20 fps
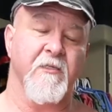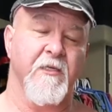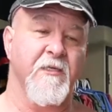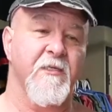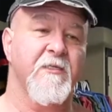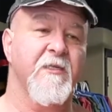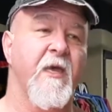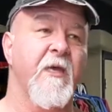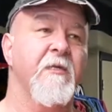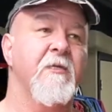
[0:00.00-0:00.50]
I
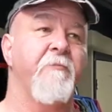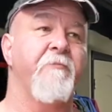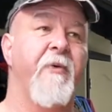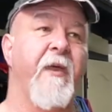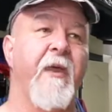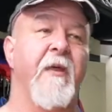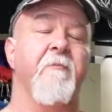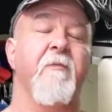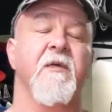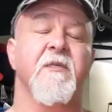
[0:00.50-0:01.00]
decided to
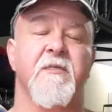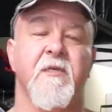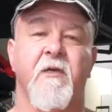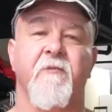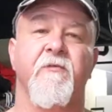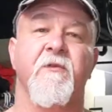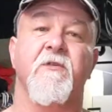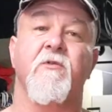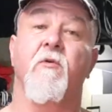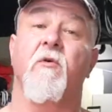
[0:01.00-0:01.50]
paint
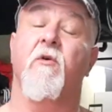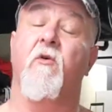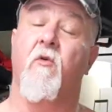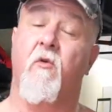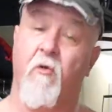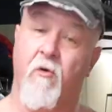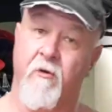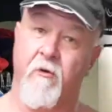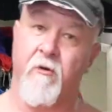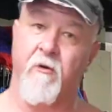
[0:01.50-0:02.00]
myself into a
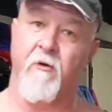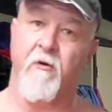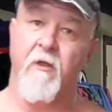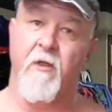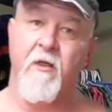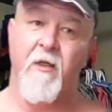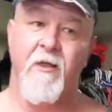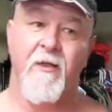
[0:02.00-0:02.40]
corner